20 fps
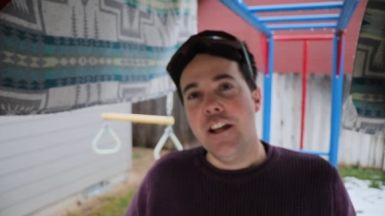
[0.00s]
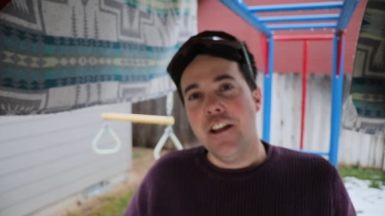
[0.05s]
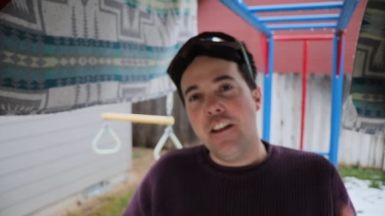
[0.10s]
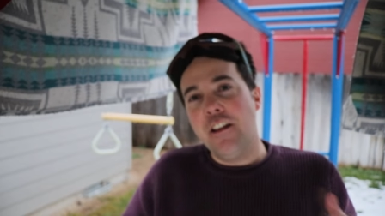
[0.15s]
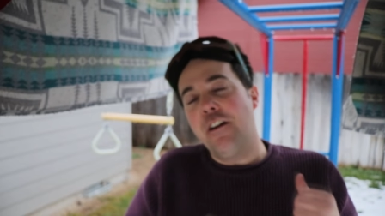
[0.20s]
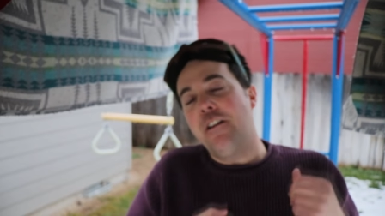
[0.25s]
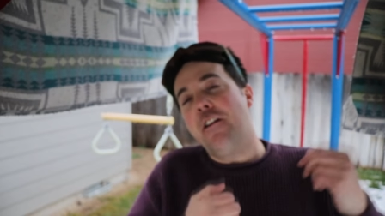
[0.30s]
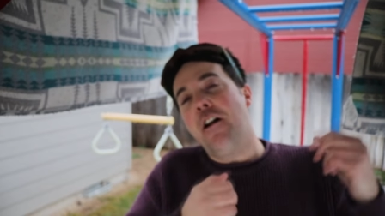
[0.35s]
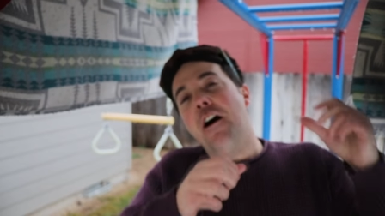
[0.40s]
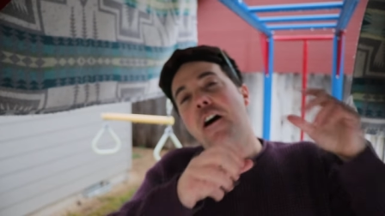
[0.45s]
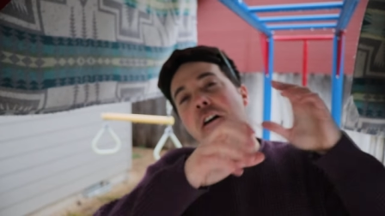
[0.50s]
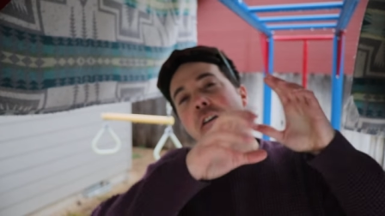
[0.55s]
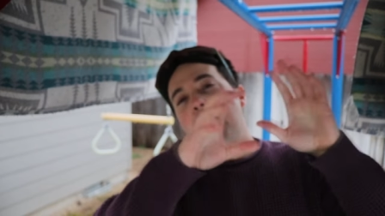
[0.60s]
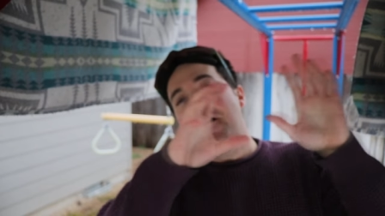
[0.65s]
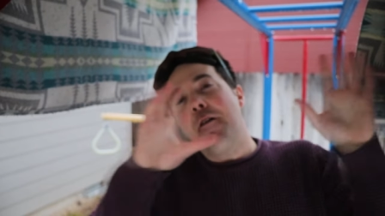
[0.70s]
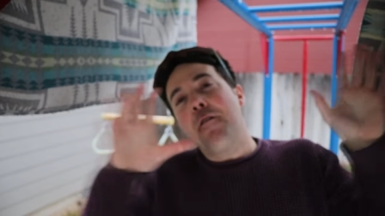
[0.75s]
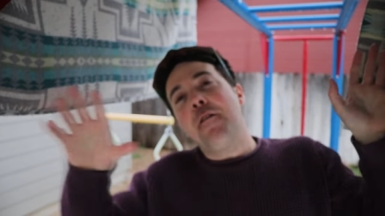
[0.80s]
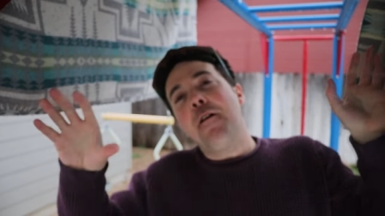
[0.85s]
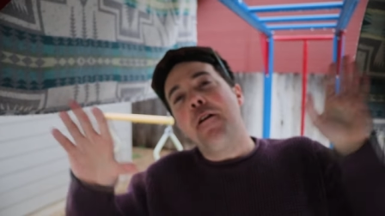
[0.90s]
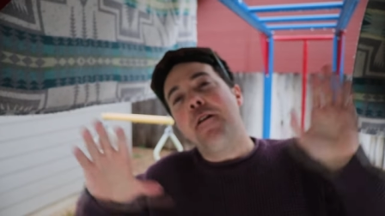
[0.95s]
Now, no,
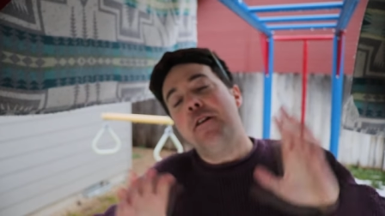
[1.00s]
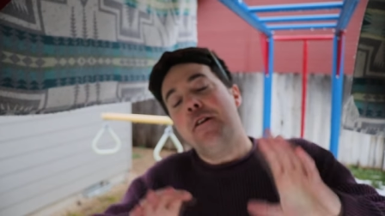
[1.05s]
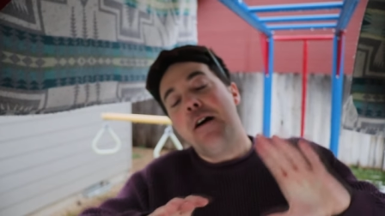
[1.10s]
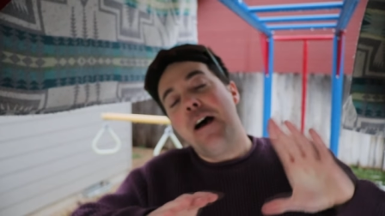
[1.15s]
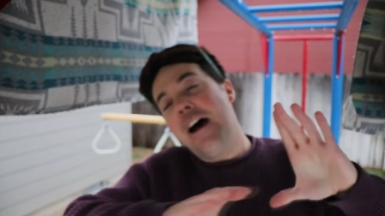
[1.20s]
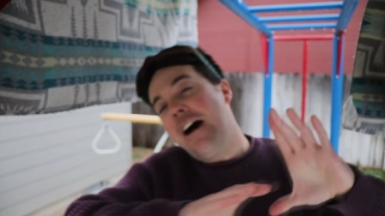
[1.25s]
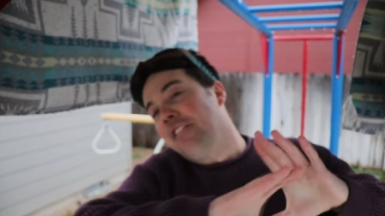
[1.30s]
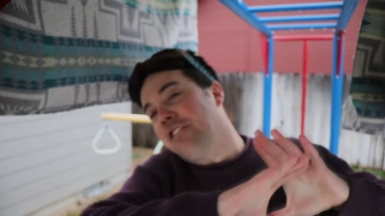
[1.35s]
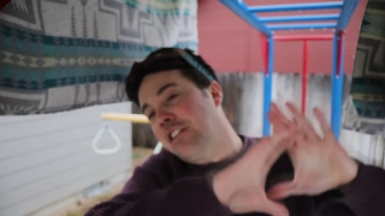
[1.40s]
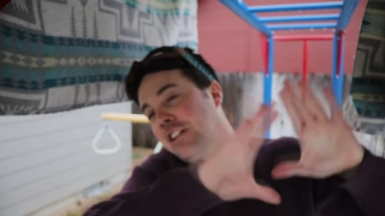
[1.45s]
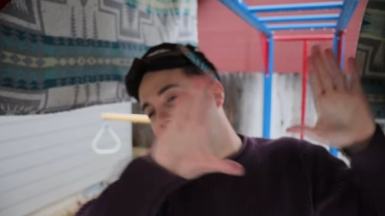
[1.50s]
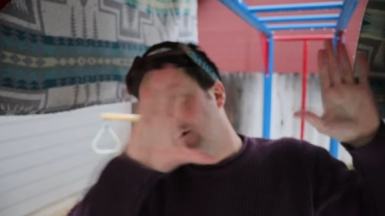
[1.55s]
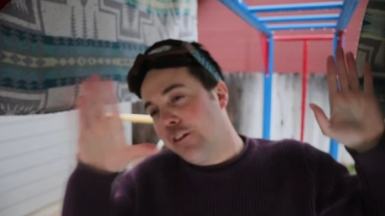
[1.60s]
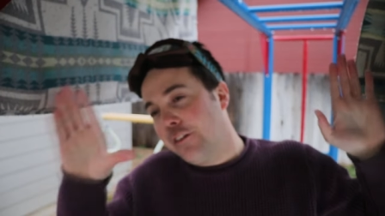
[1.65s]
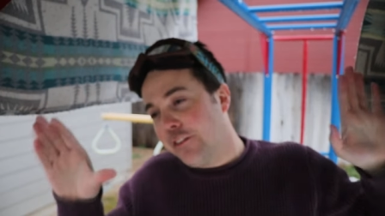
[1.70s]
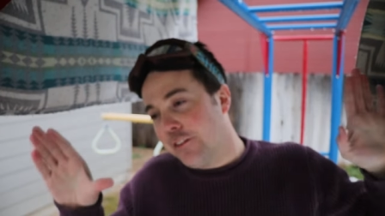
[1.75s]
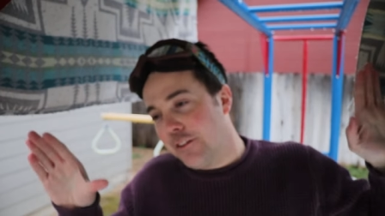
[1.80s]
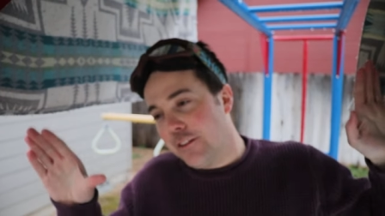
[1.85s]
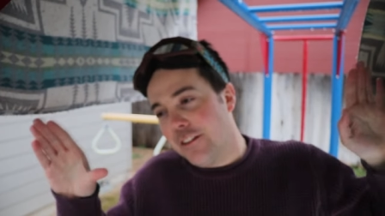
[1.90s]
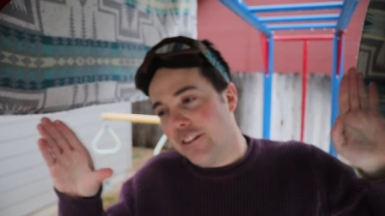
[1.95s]
no, no, you have to
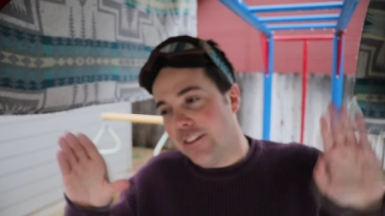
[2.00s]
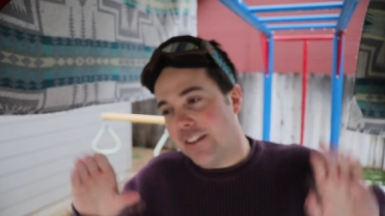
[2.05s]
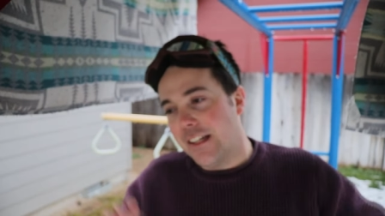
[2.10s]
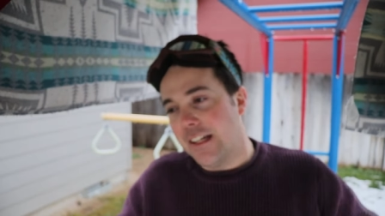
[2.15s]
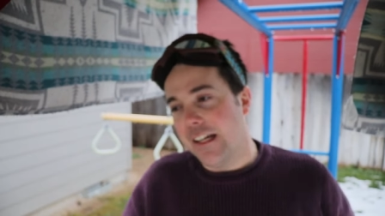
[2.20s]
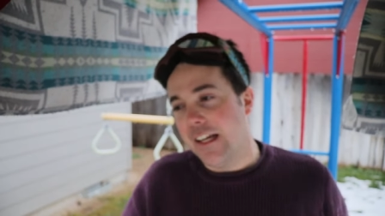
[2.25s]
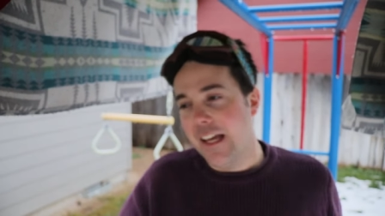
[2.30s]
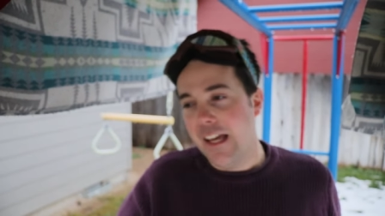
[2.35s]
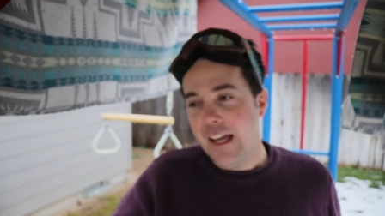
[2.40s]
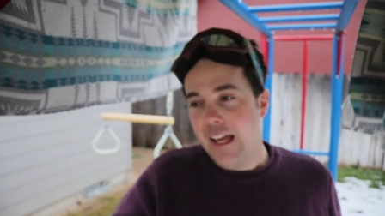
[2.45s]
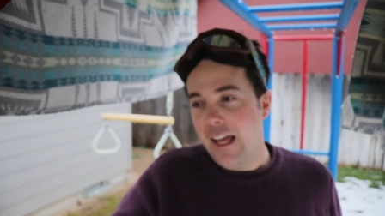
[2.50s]
go through this thing.